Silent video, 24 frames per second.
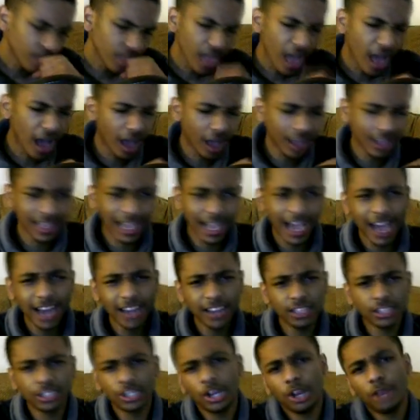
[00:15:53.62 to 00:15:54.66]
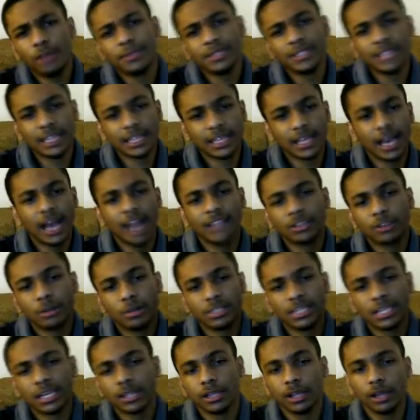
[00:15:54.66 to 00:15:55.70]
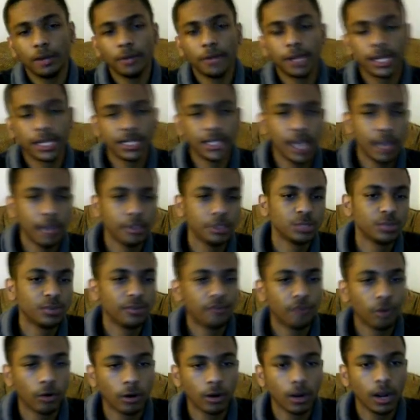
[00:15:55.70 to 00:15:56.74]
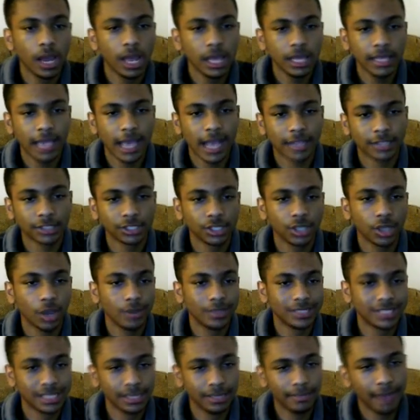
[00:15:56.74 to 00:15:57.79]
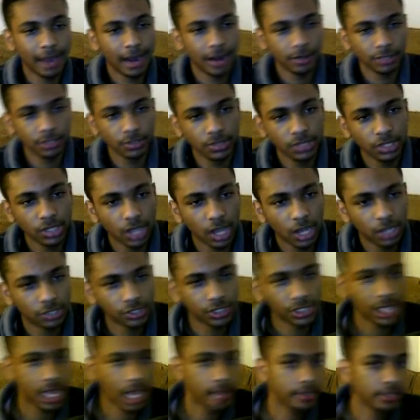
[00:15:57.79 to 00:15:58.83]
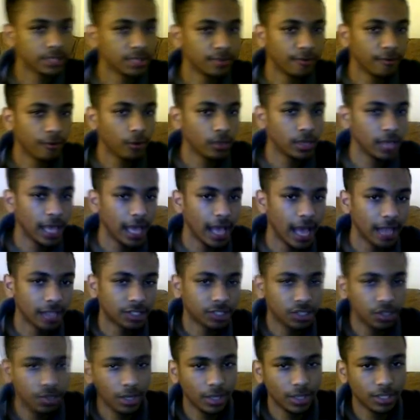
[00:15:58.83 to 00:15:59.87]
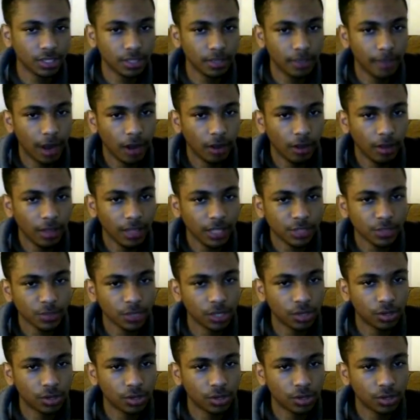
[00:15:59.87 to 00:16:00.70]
that kind of determines that the guy's going to take a little bit of damage before they actually go into the battle. So he took 100 damage before they actually went into the battle. That's really